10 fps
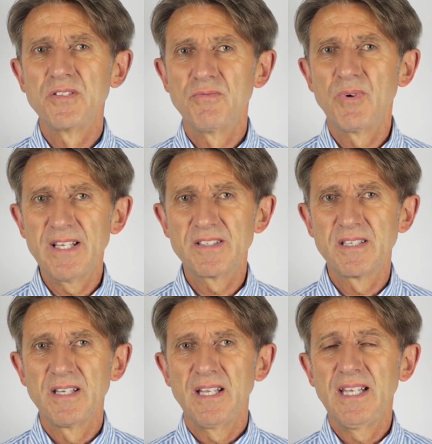
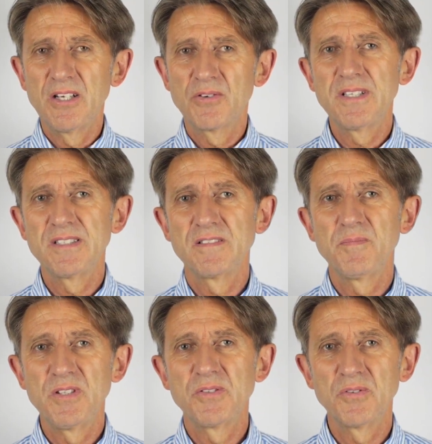Rates increases have
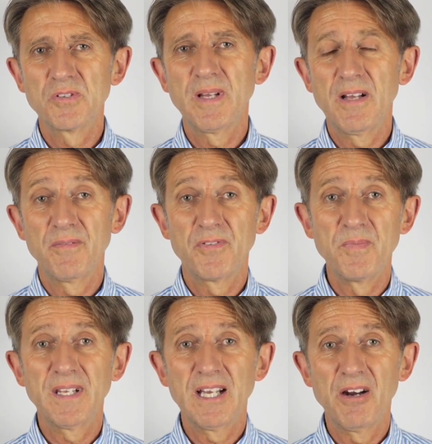been talked about from
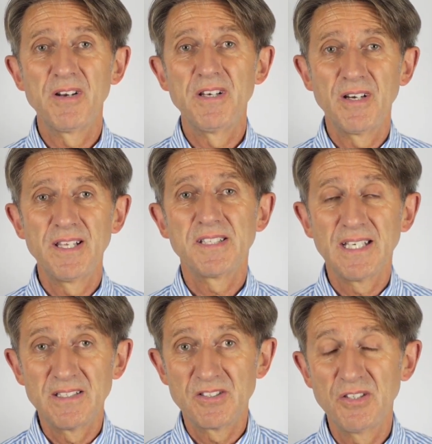the current
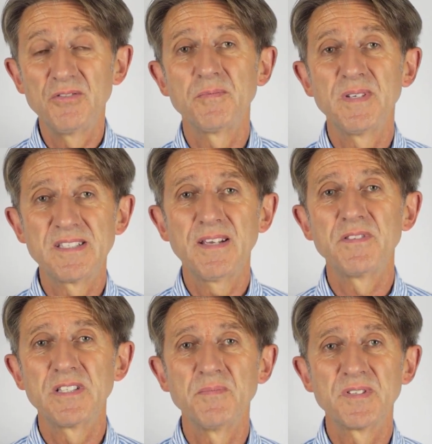19, soon to be
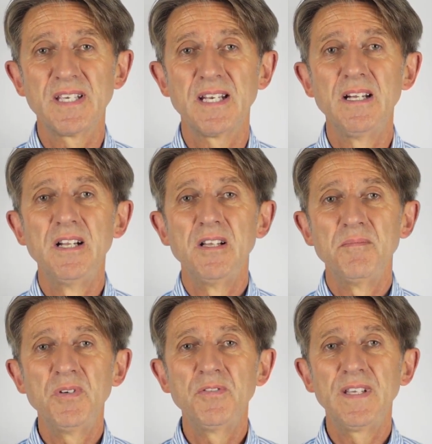17%,
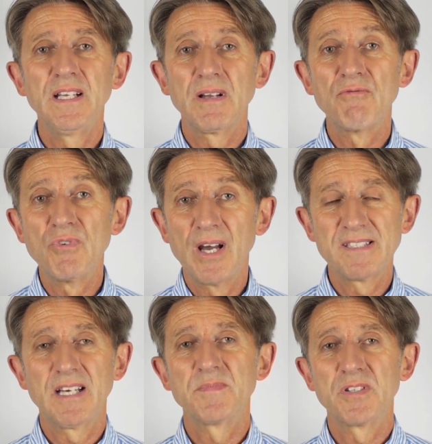moving
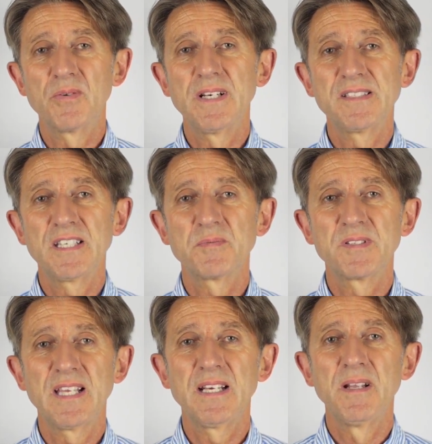right up to
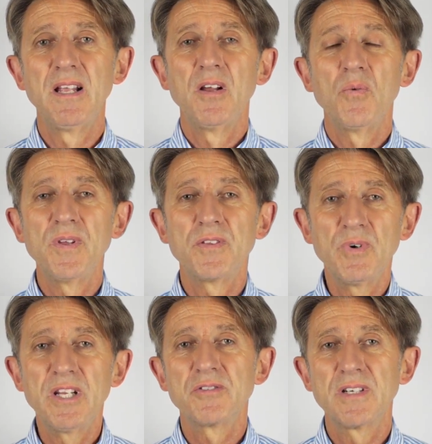26%, with the
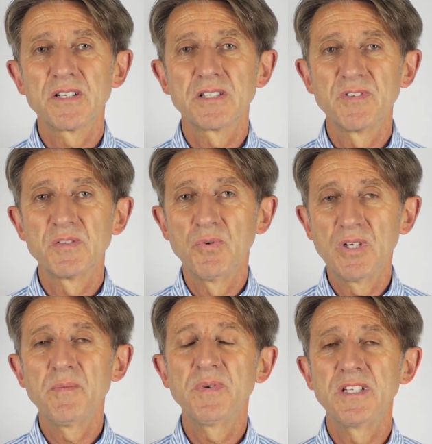reintroduction of a small
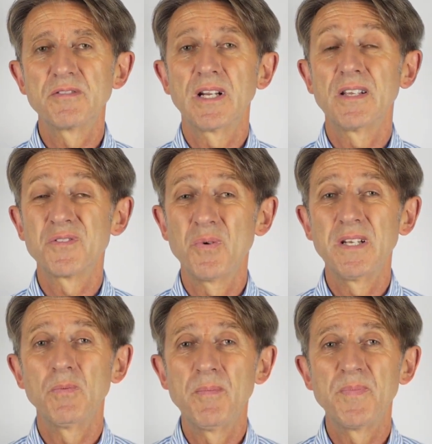companies rate of
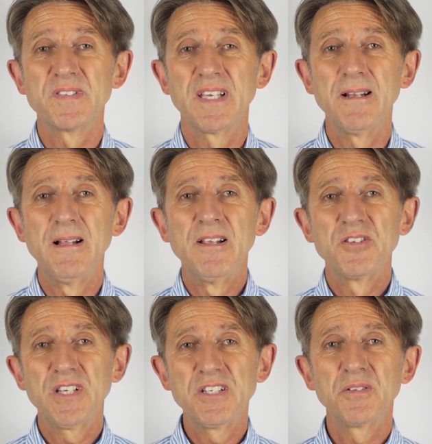21%,
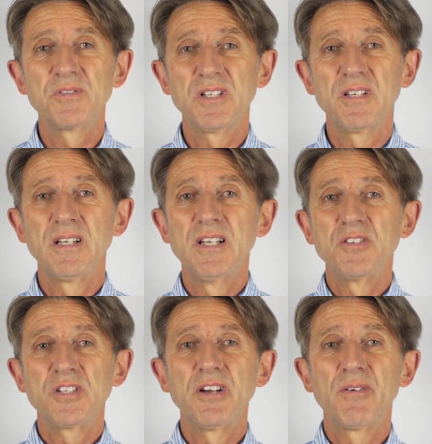scheduled to
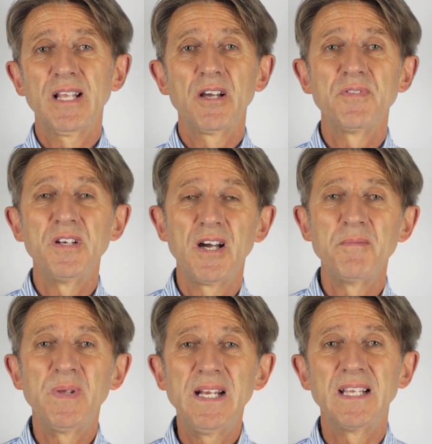generate over
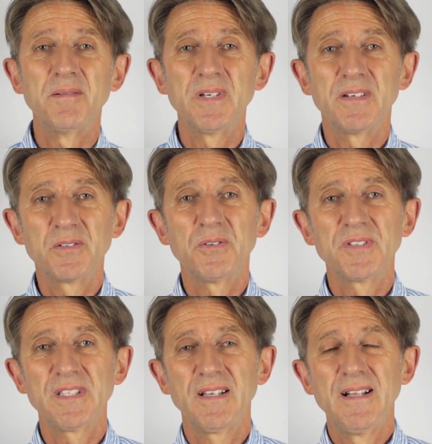9 billion, but of
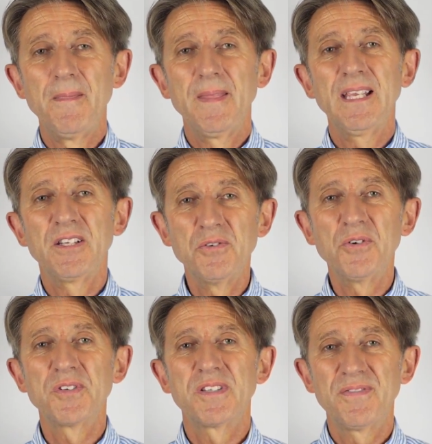course it
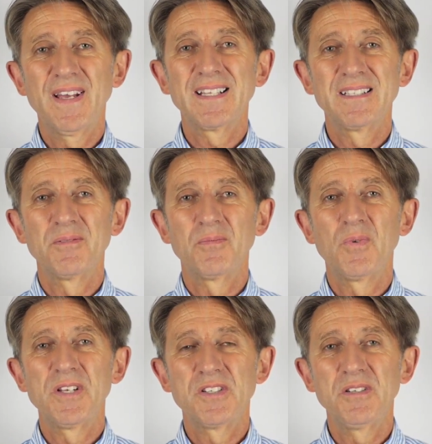ignores the fact that
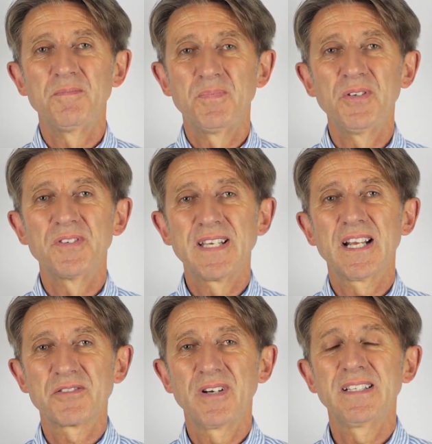once you put
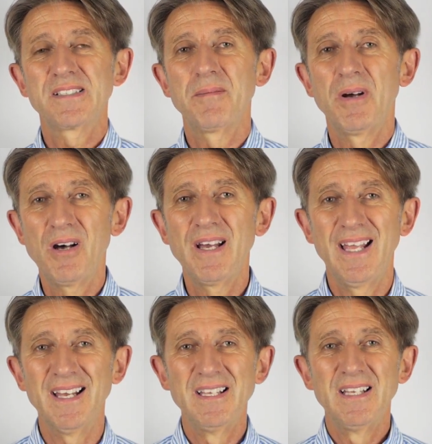tax rates up
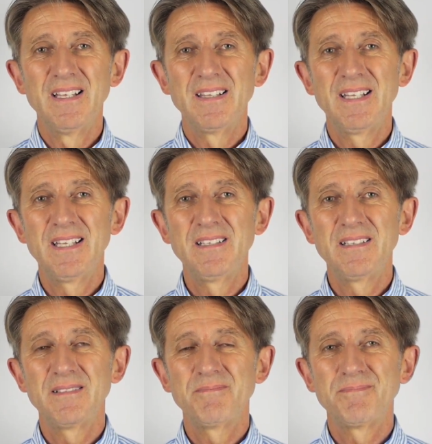higher,
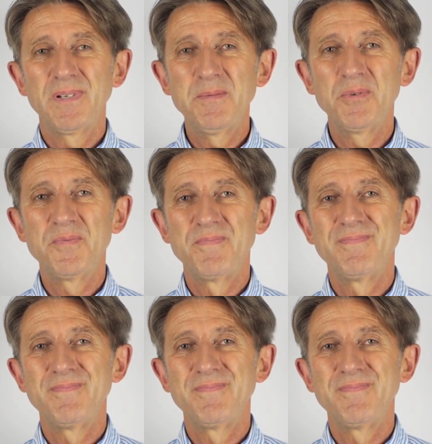then people